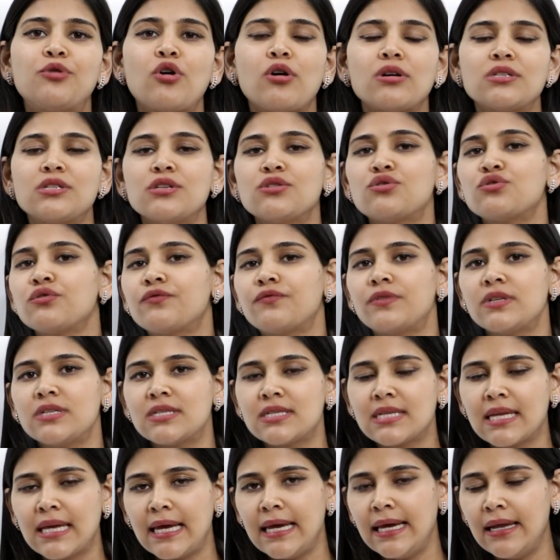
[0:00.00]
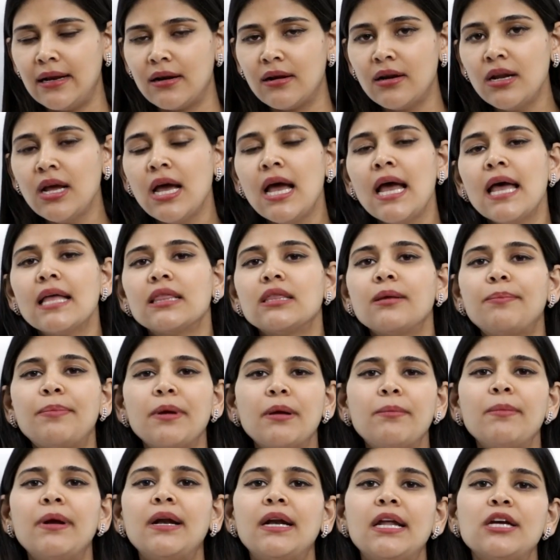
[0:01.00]
process of the skin, the
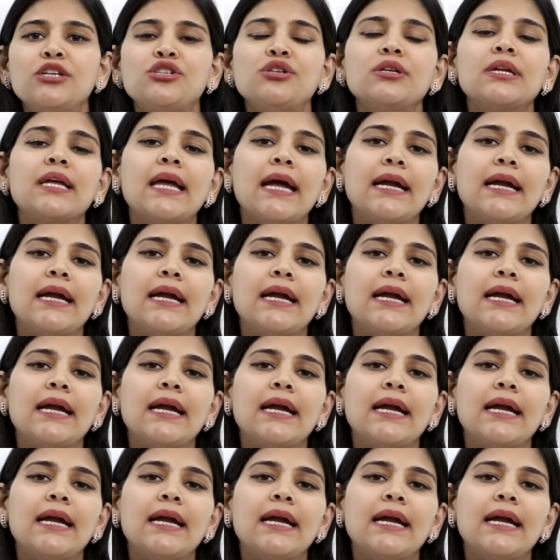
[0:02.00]
pigmentation